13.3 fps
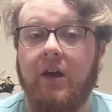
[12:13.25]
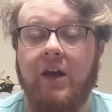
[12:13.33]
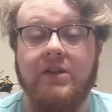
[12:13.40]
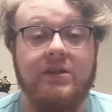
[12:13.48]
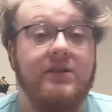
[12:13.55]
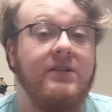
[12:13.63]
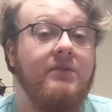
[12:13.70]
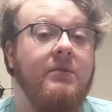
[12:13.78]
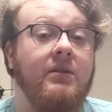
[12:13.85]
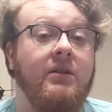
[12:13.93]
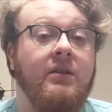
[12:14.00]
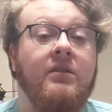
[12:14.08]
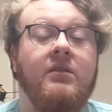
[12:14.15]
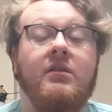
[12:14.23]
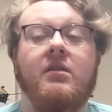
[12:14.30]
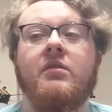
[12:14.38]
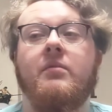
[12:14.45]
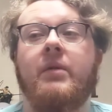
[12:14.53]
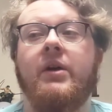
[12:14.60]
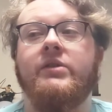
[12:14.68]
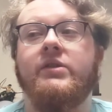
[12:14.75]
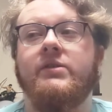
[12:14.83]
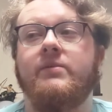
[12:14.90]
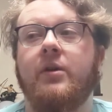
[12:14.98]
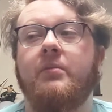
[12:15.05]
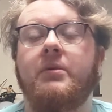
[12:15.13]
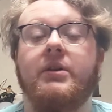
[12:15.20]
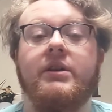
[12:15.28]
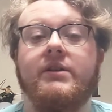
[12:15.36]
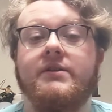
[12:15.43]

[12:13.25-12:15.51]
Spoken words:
actually simulate the matches properly